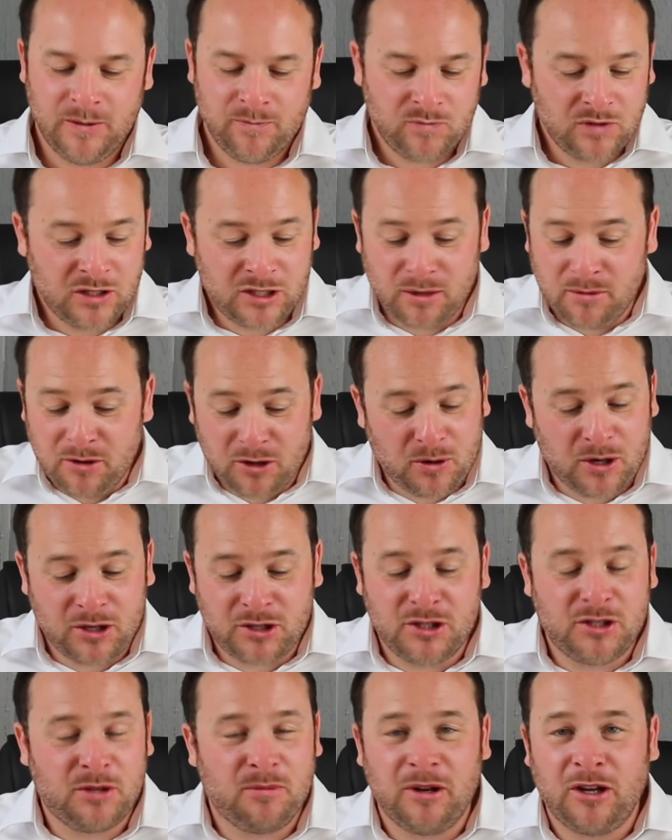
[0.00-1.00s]
Some of your
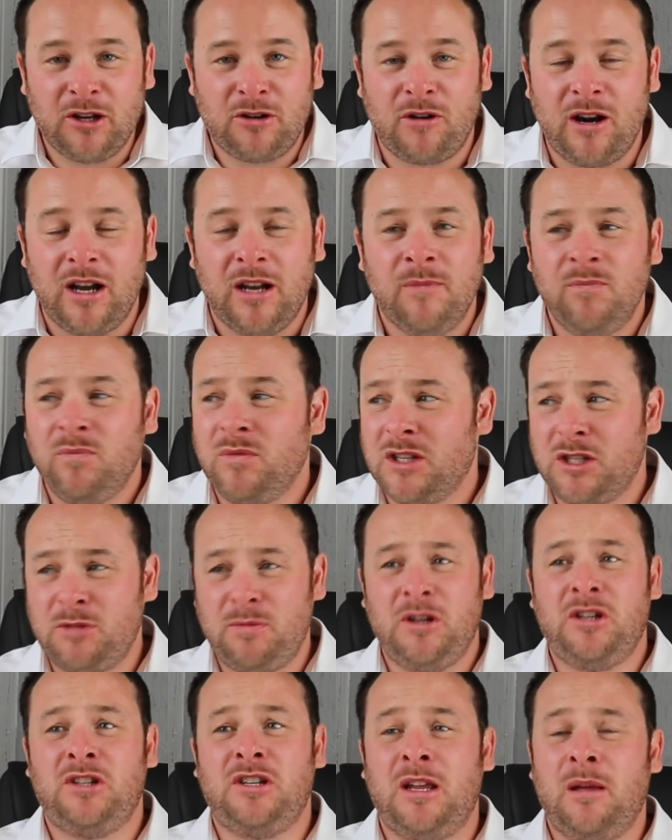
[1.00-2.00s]
questions have been great,
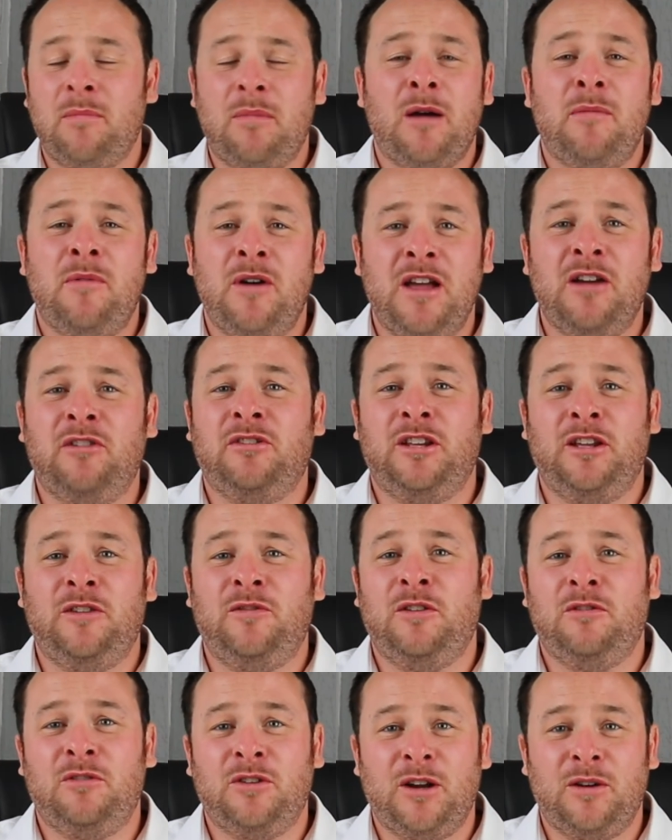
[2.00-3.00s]
especially about my
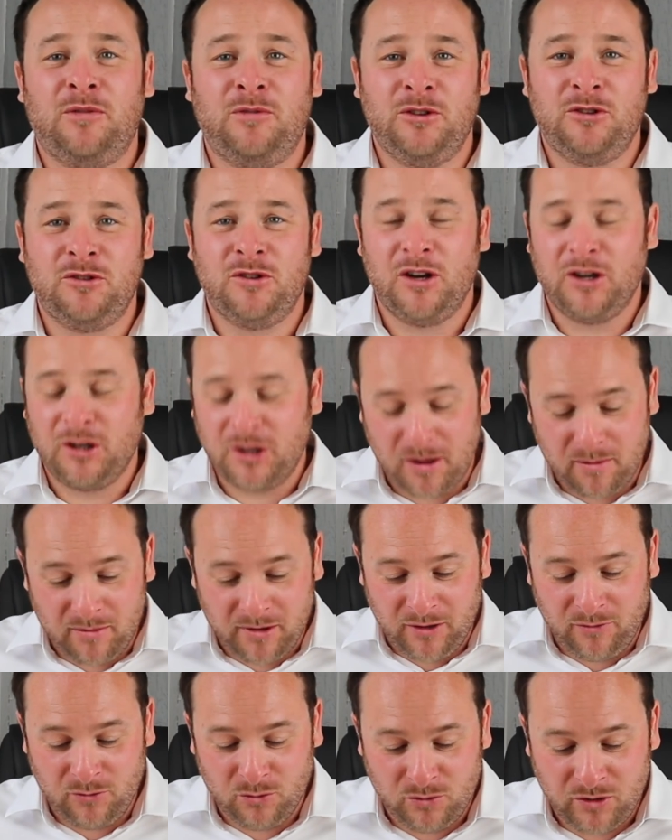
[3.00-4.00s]
LDV recovery truck. Can't
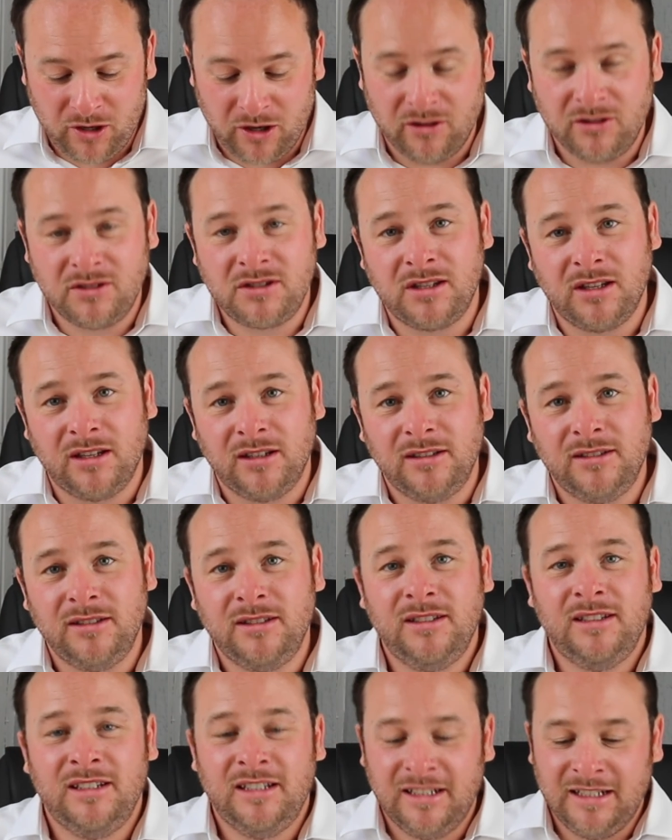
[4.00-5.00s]
believe you all noticed it.
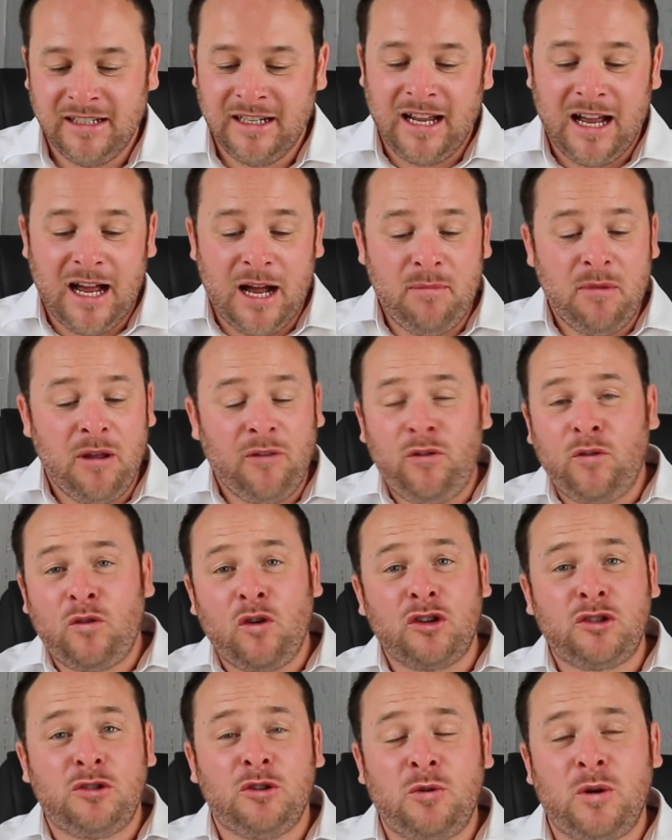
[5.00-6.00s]
If you've
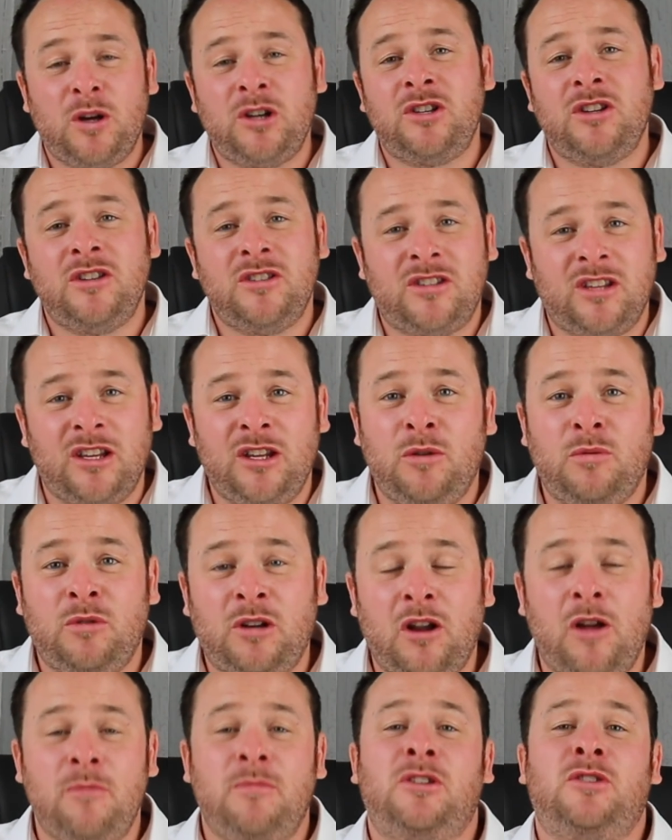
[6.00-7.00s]
got some questions that you would
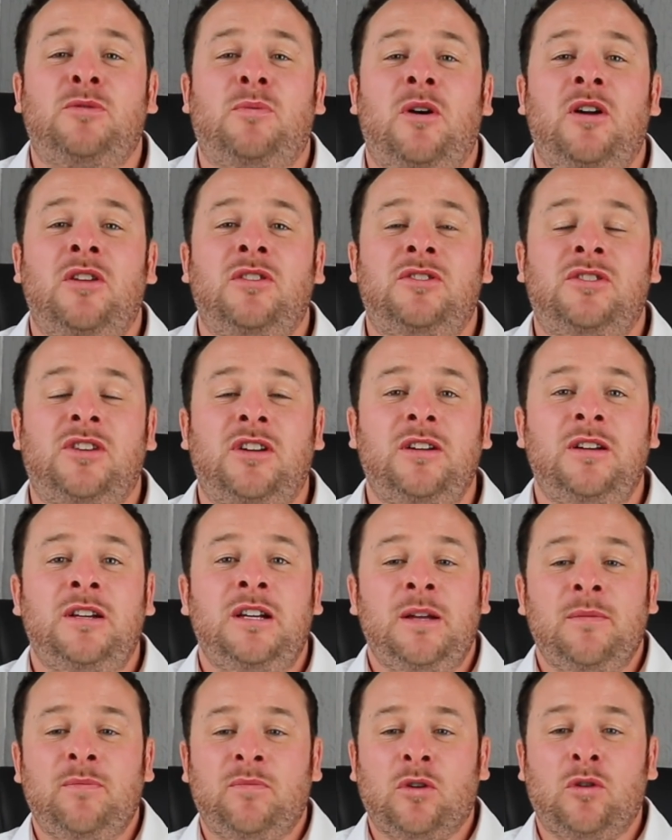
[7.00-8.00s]
like me to answer,
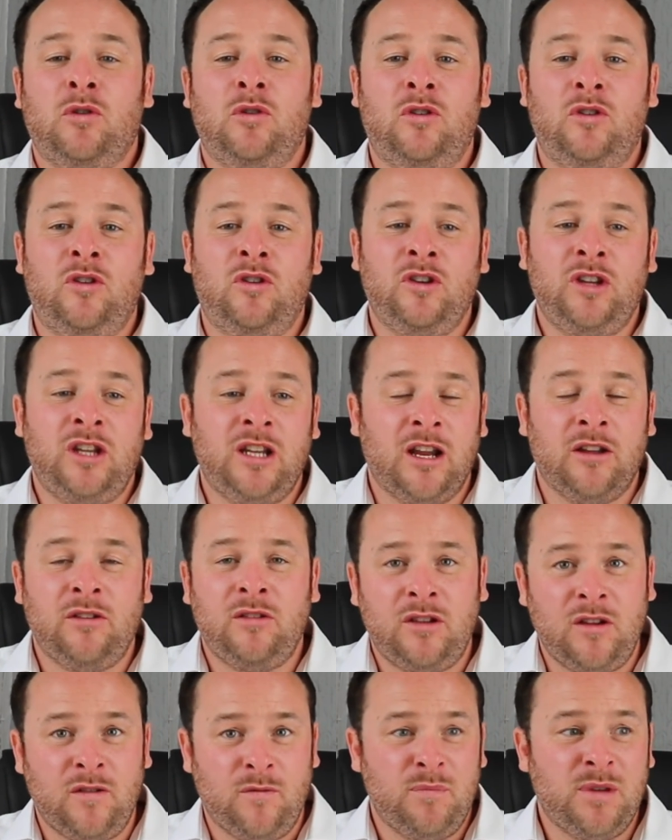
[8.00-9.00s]
or
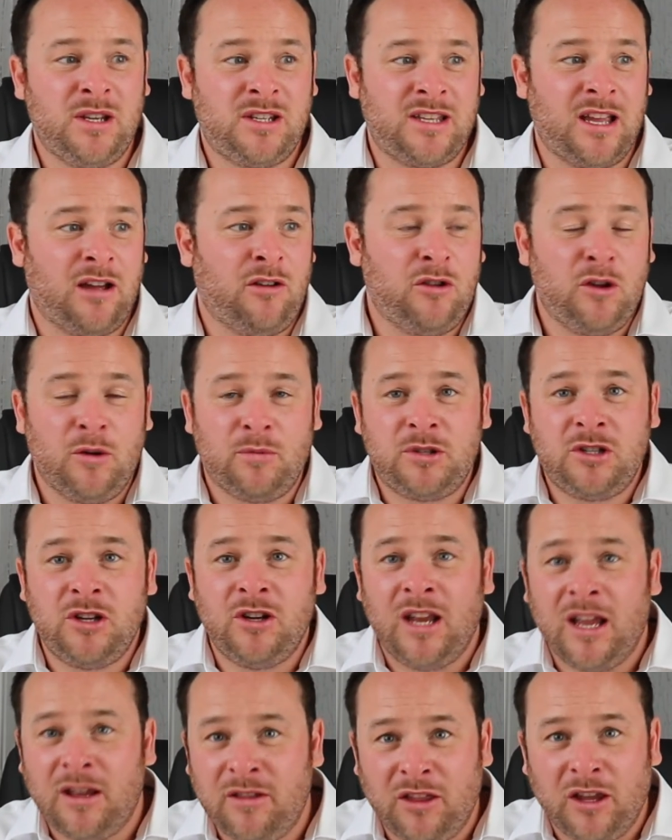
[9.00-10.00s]
you've missed out on the
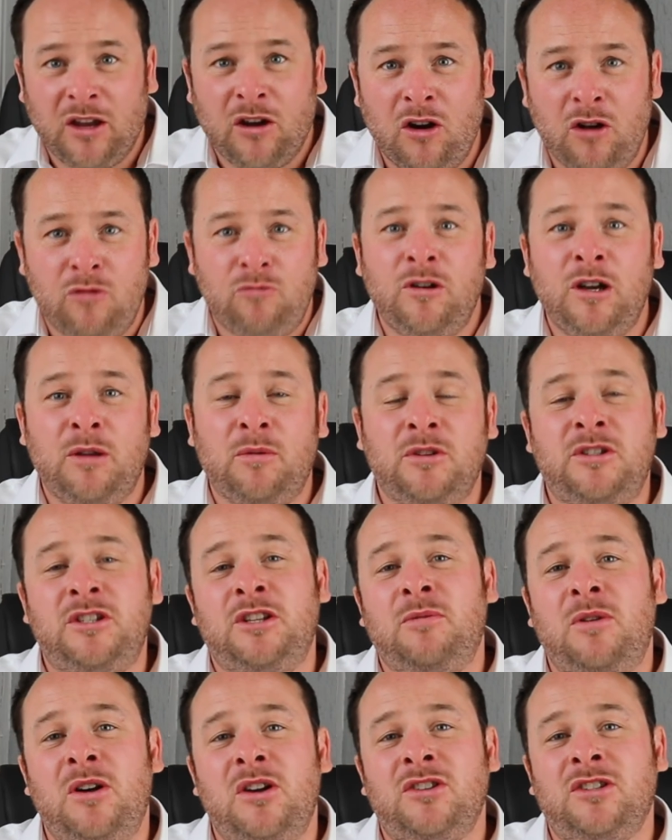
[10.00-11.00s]
opportunity and think, I really wanted
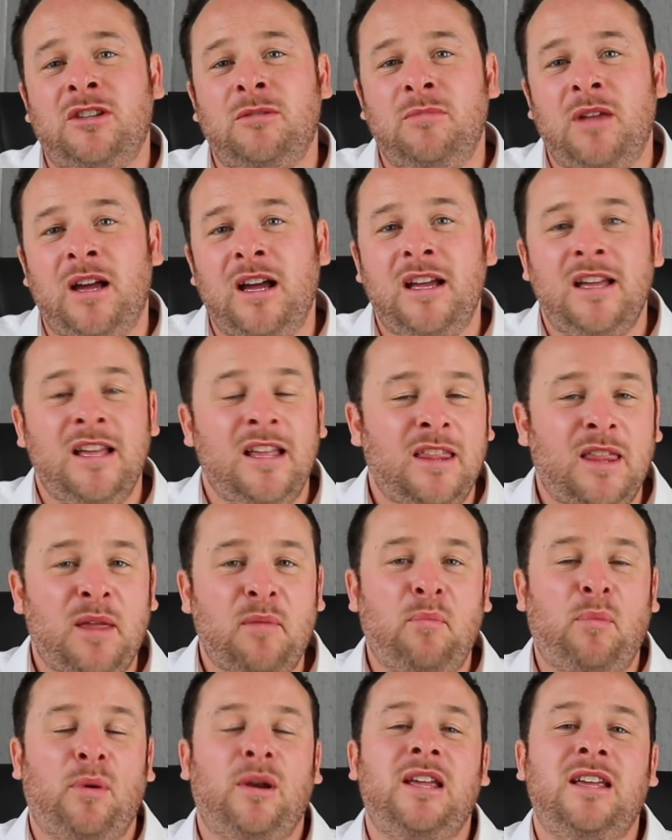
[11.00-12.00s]
to ask him that, then
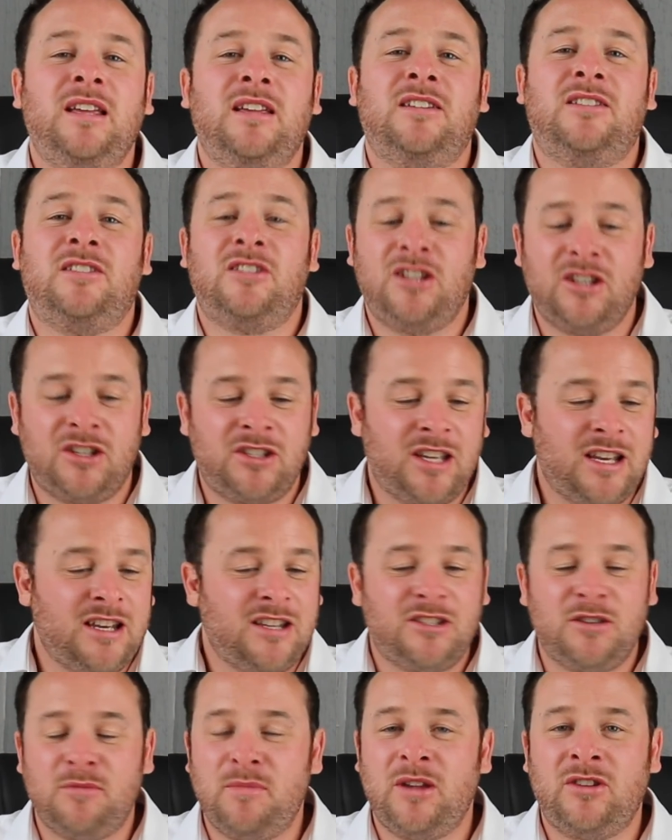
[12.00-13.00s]
please just send
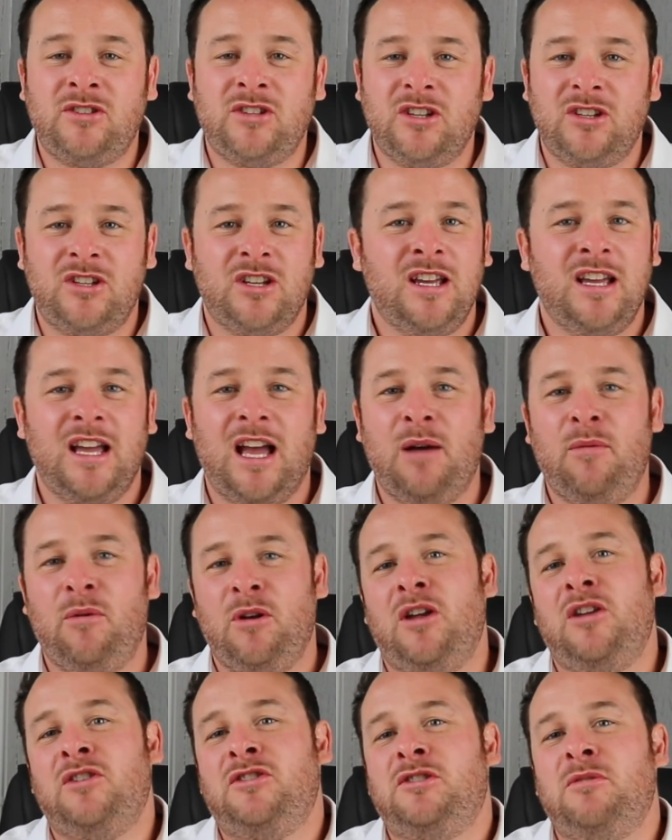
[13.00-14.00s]
us a message and
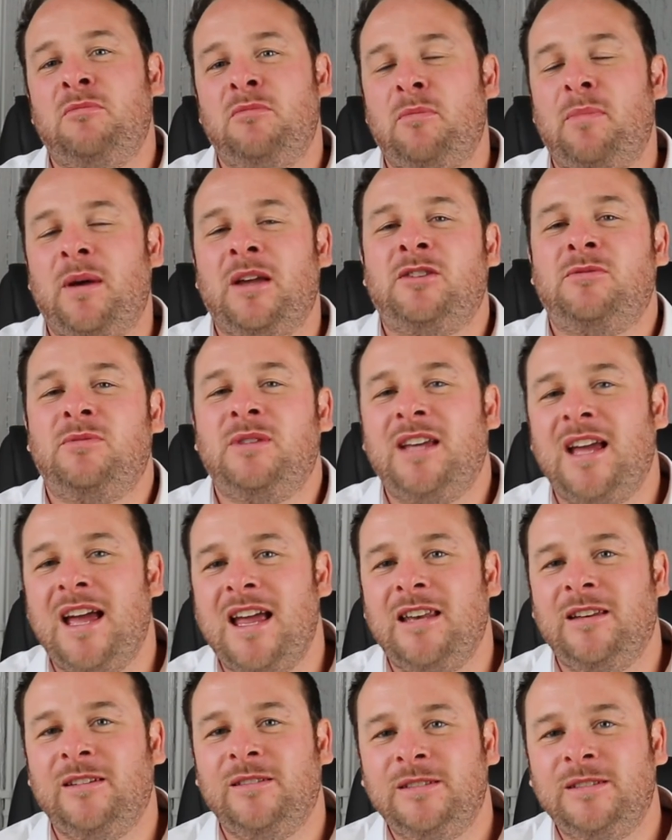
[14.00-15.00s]
we'll answer them the best we can.